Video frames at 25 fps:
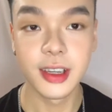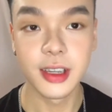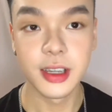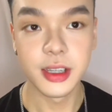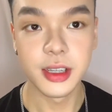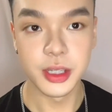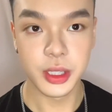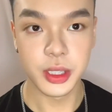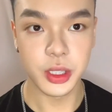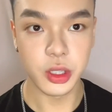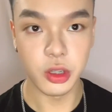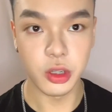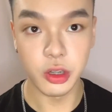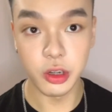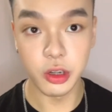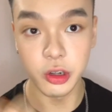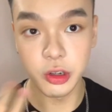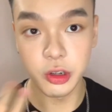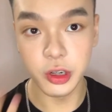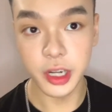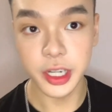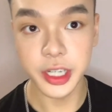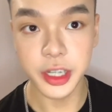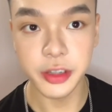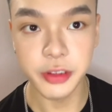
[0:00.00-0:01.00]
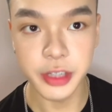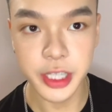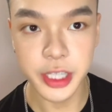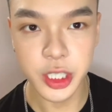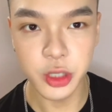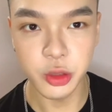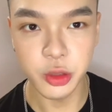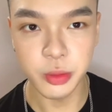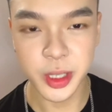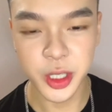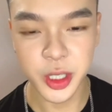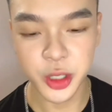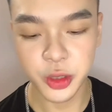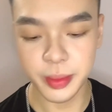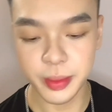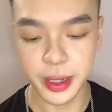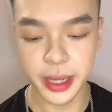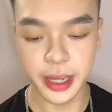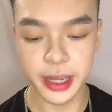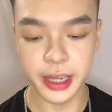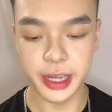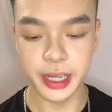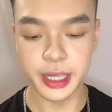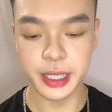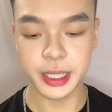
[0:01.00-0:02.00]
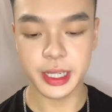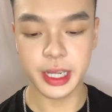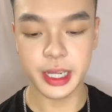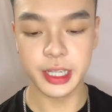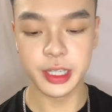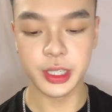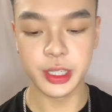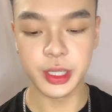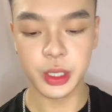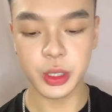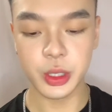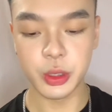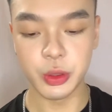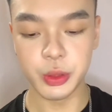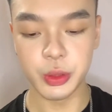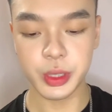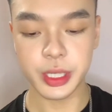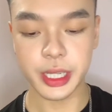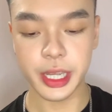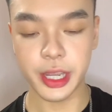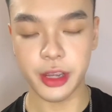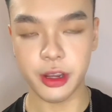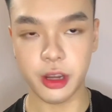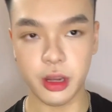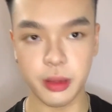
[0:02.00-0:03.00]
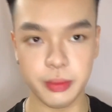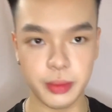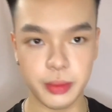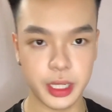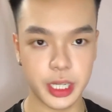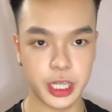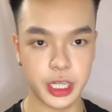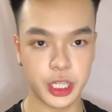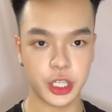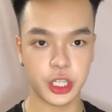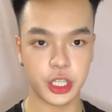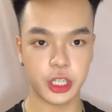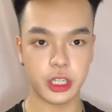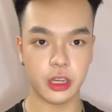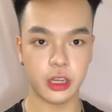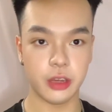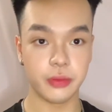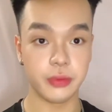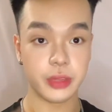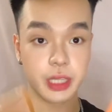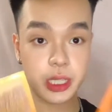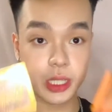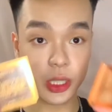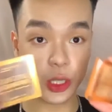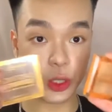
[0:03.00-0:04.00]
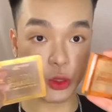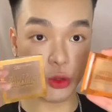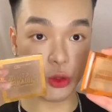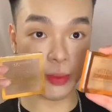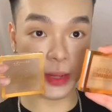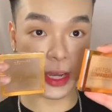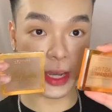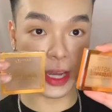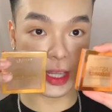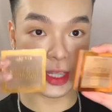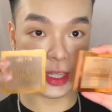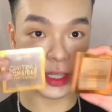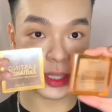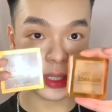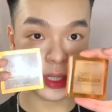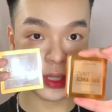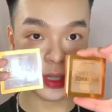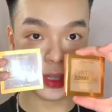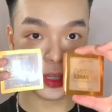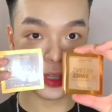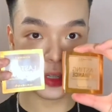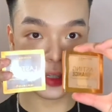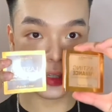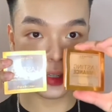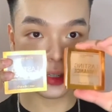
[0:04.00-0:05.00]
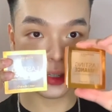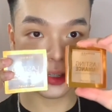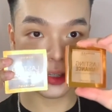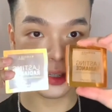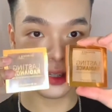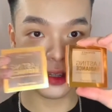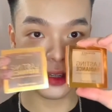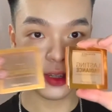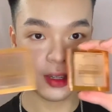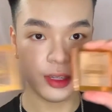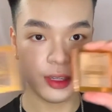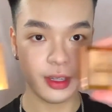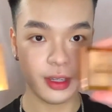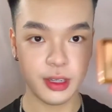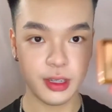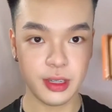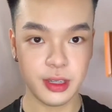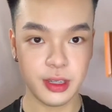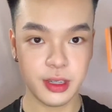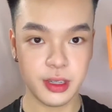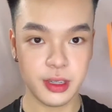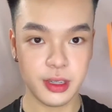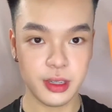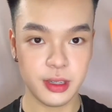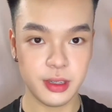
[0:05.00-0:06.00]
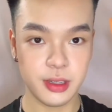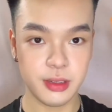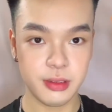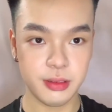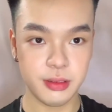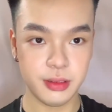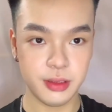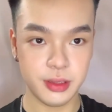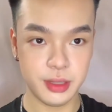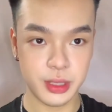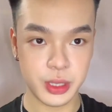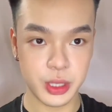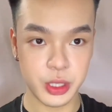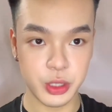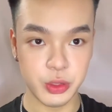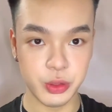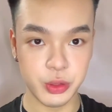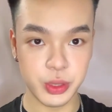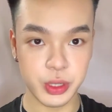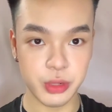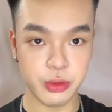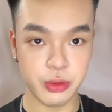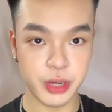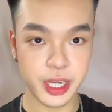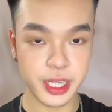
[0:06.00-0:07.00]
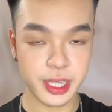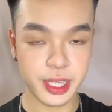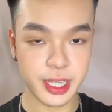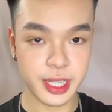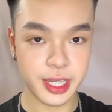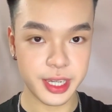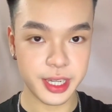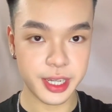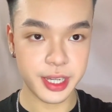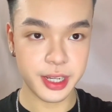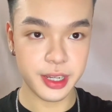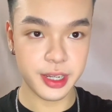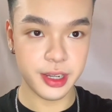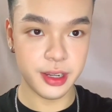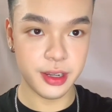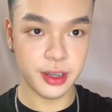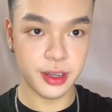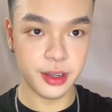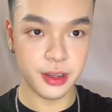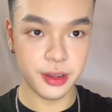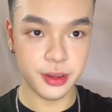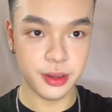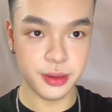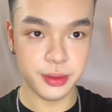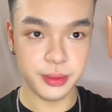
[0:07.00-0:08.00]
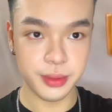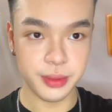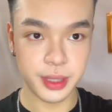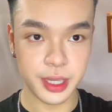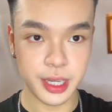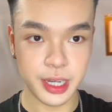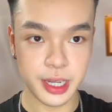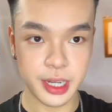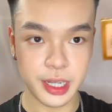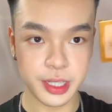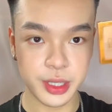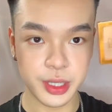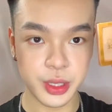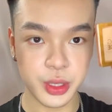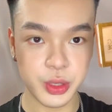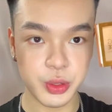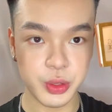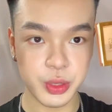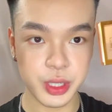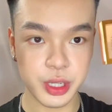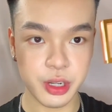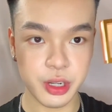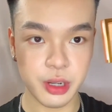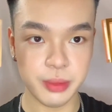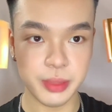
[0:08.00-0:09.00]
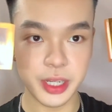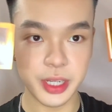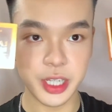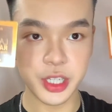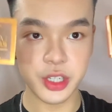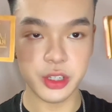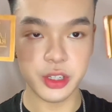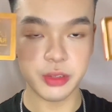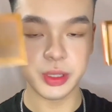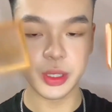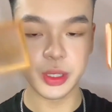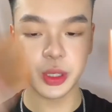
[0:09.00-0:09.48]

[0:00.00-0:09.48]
So I didn't really do much to my eyes. I just used a combination of these two palettes here. Excuse the ring light. Yeah, I just used a combination of these